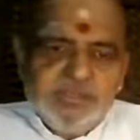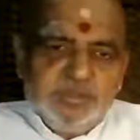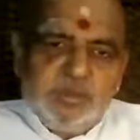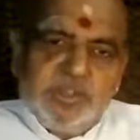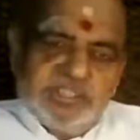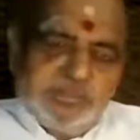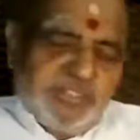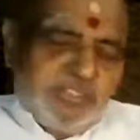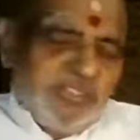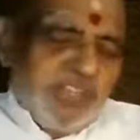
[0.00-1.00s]
Durga
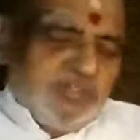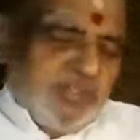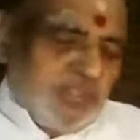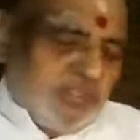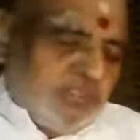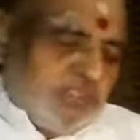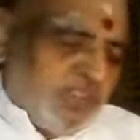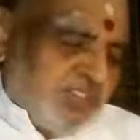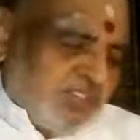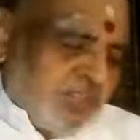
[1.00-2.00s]
Saptashti as well as the
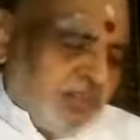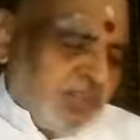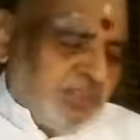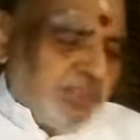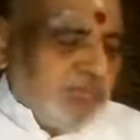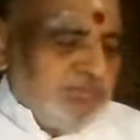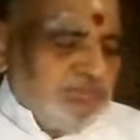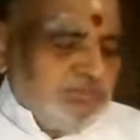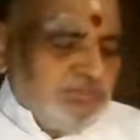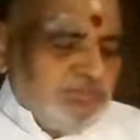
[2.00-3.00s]
Sahasranama also
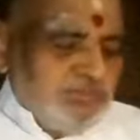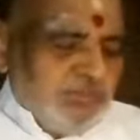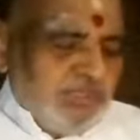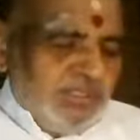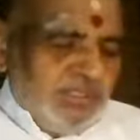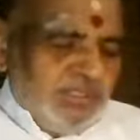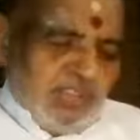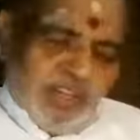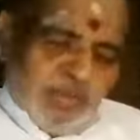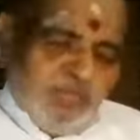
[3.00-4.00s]

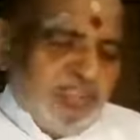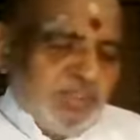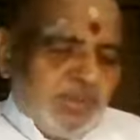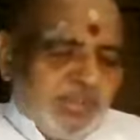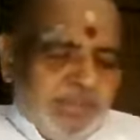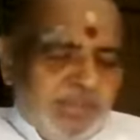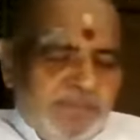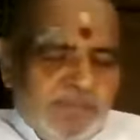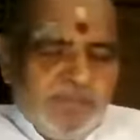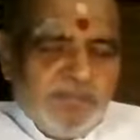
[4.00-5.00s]
shall not be chanted
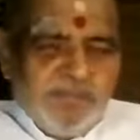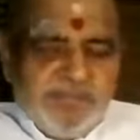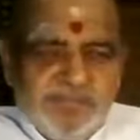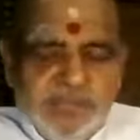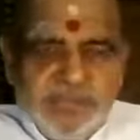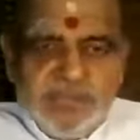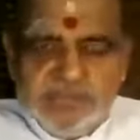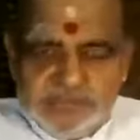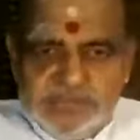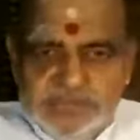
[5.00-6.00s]

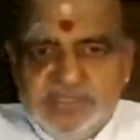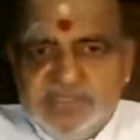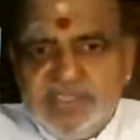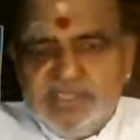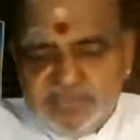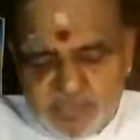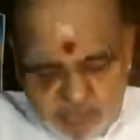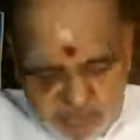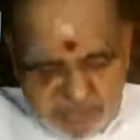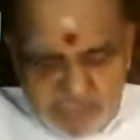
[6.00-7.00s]
like that without
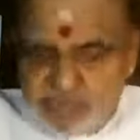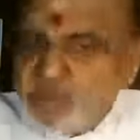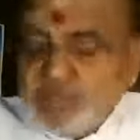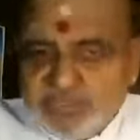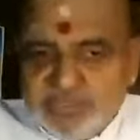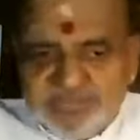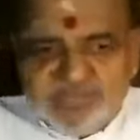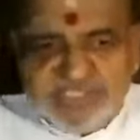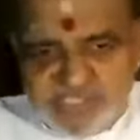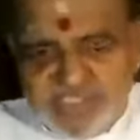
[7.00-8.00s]
seeing a book.
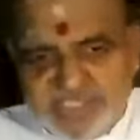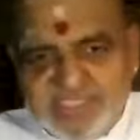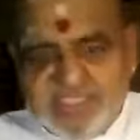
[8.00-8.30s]
It is there.